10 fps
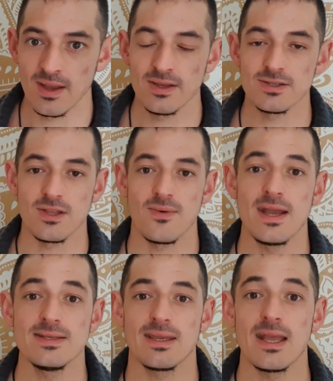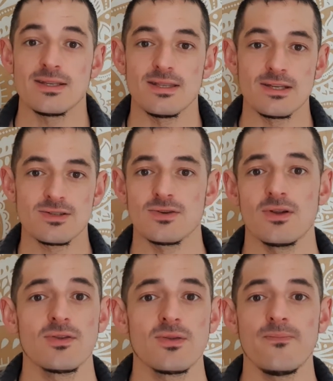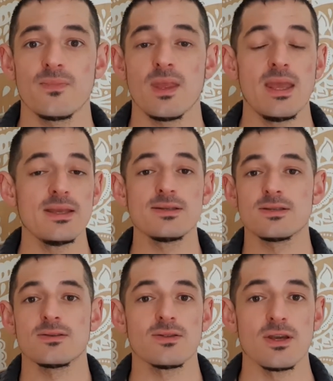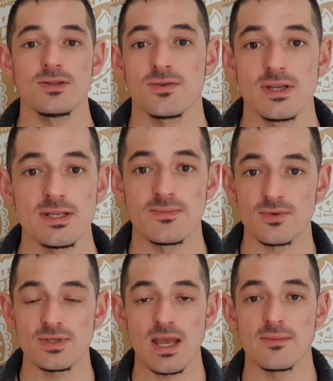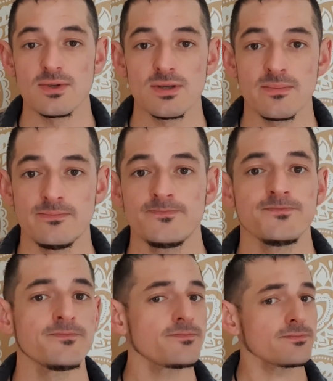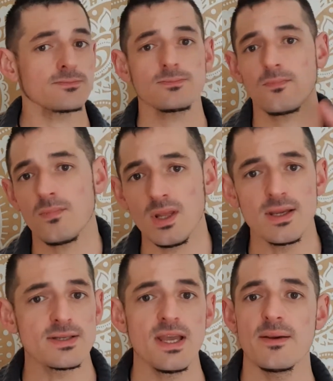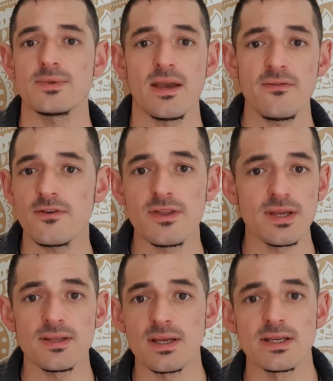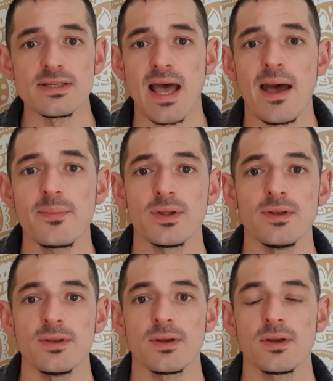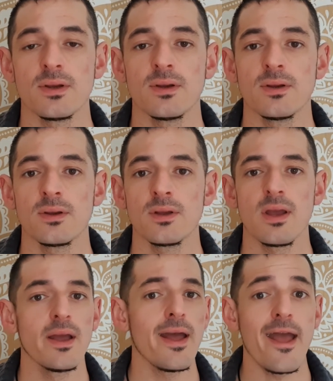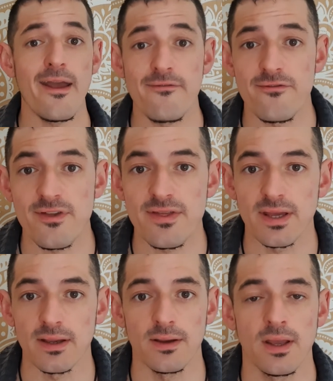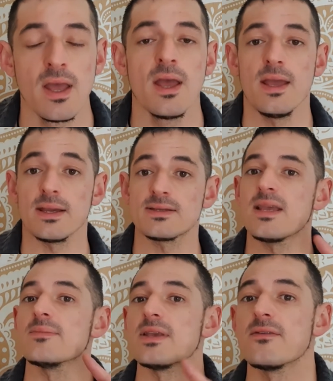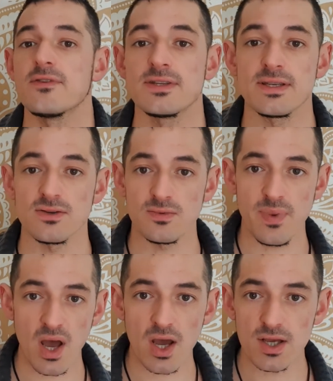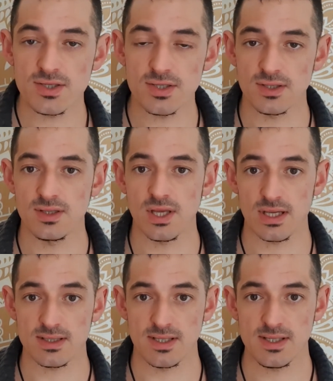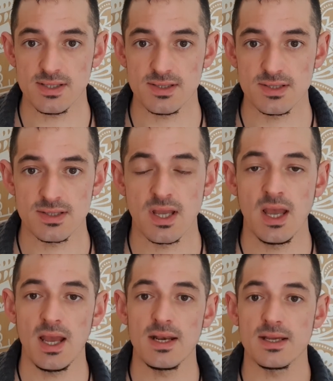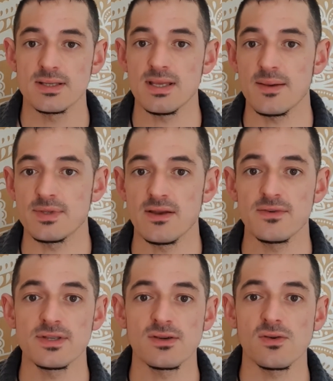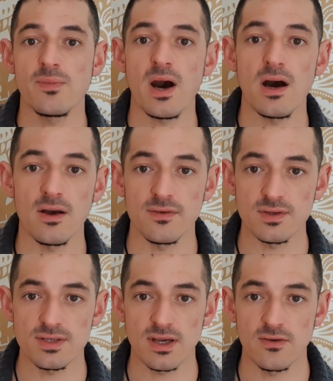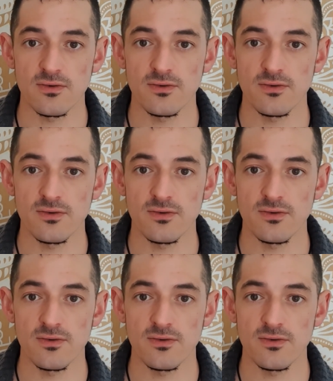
So the way to get to this truth is those 3 simple steps. Accept everything that has happened. Everything. Accept every single person that exists and accept every single part of yourself.